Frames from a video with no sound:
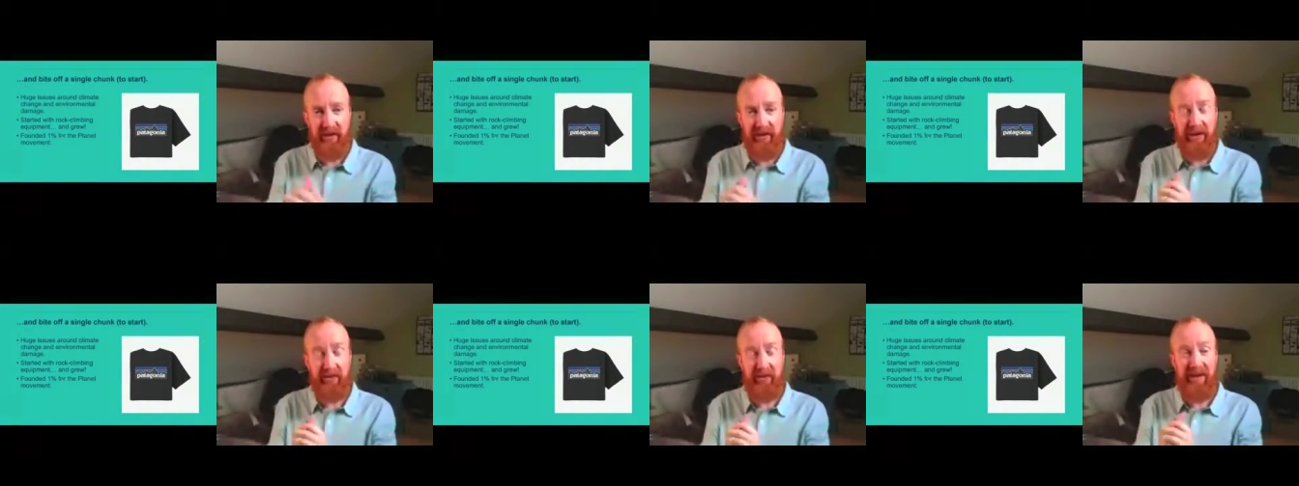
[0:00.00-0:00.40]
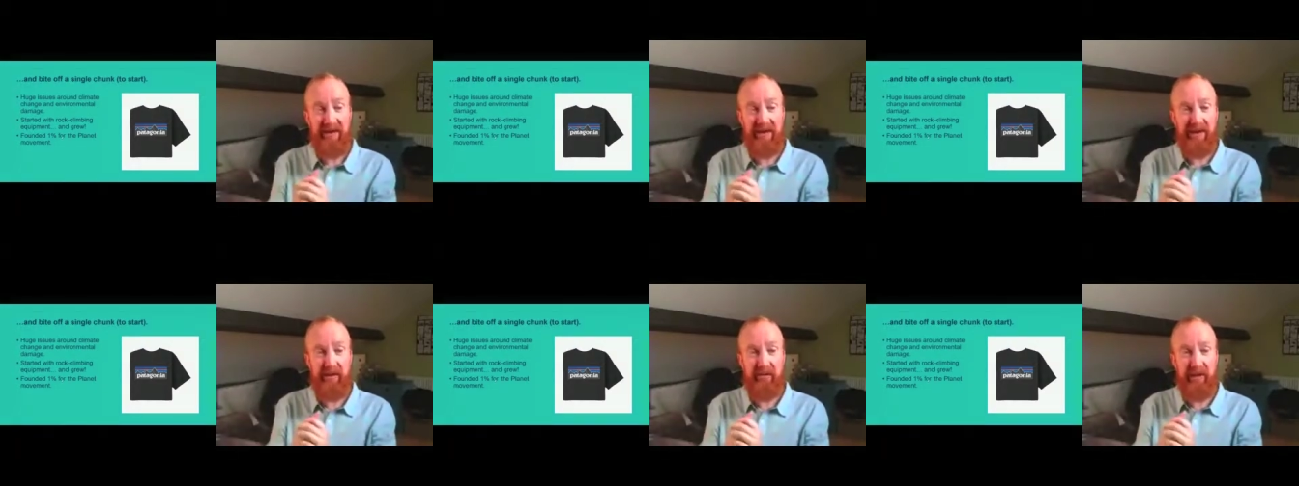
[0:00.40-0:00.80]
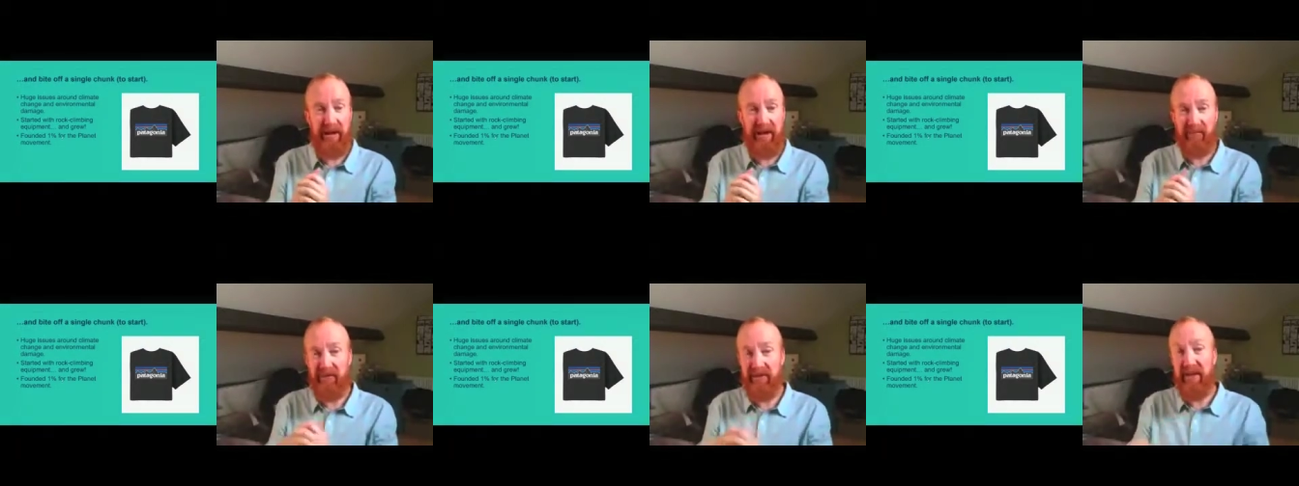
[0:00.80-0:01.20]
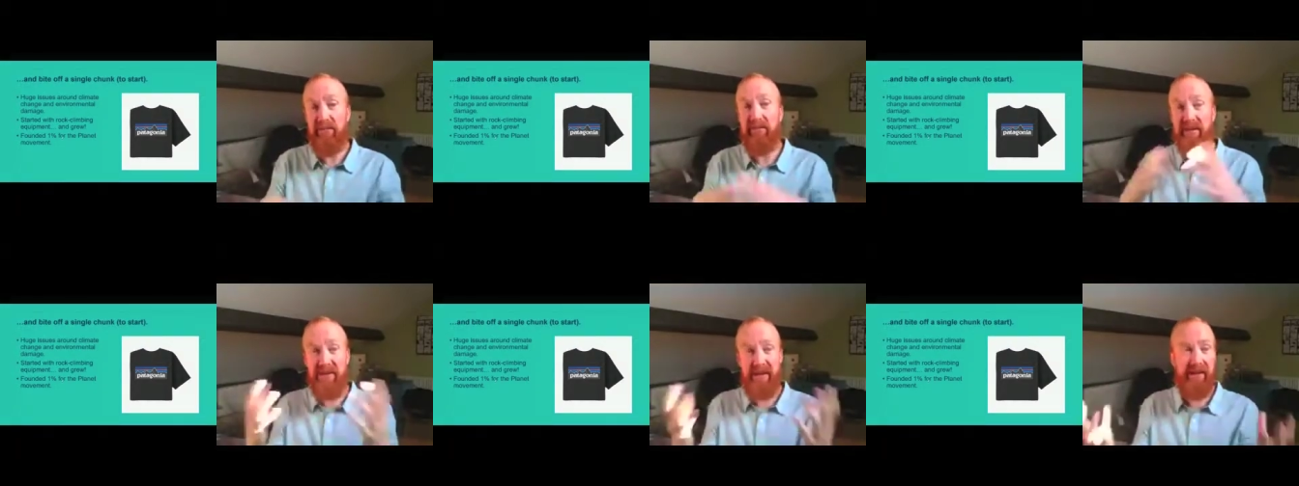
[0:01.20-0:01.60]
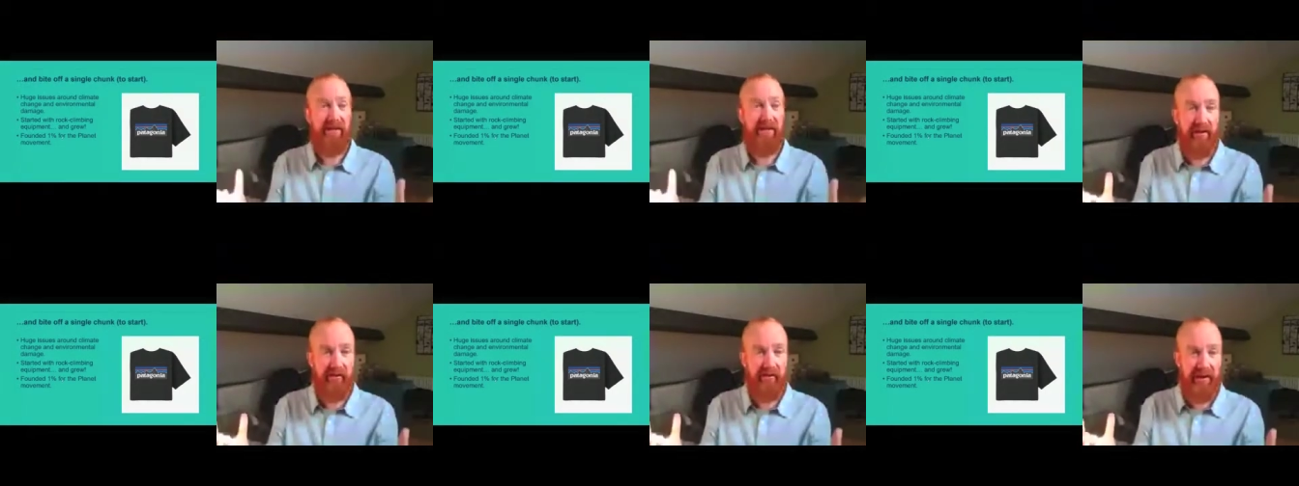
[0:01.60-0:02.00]
So it still gives 10%
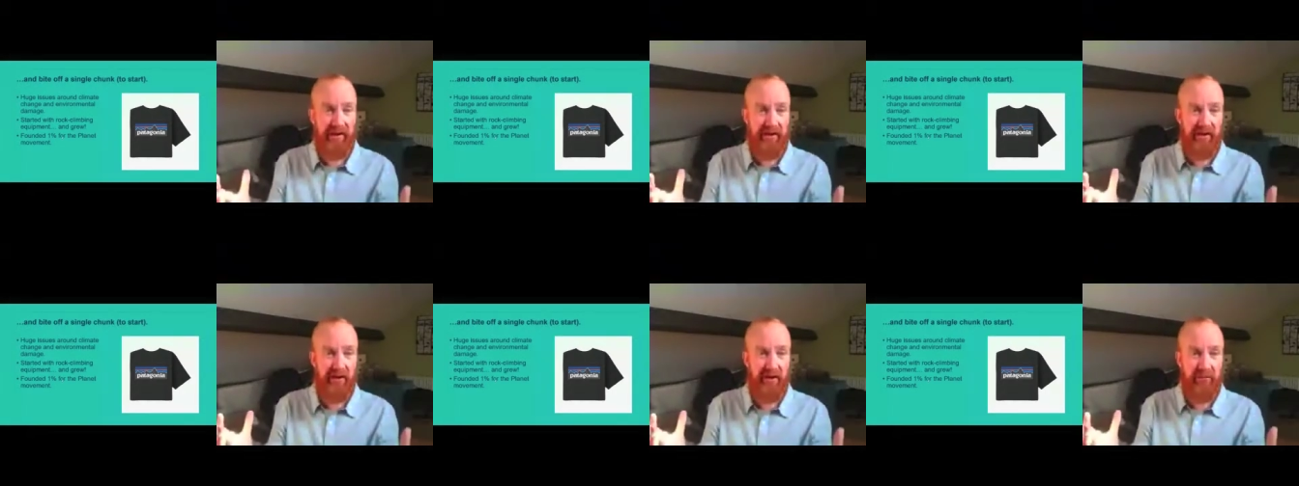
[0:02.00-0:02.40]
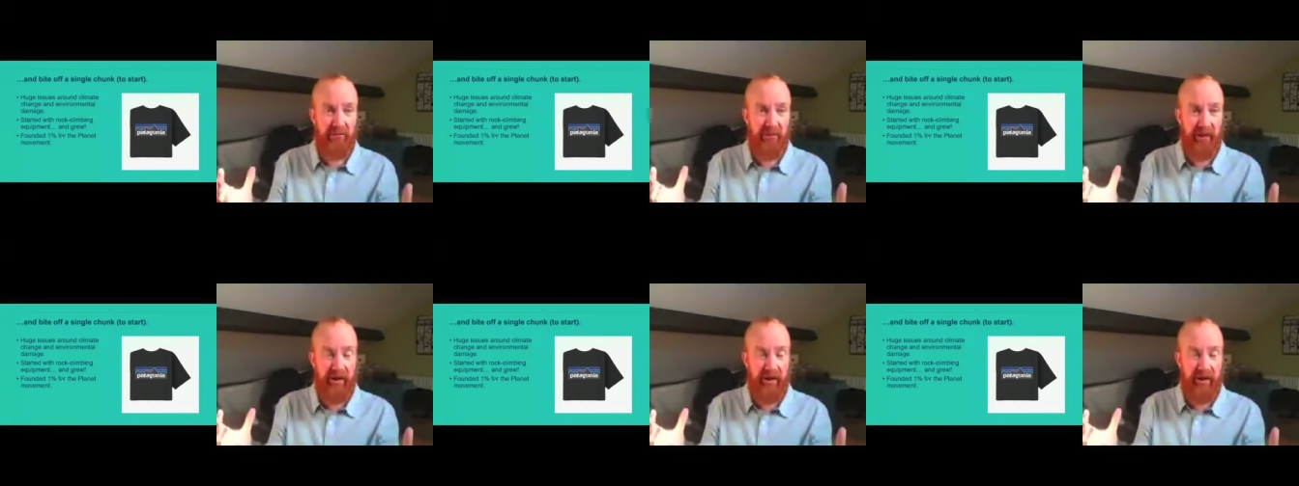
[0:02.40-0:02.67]
of its kind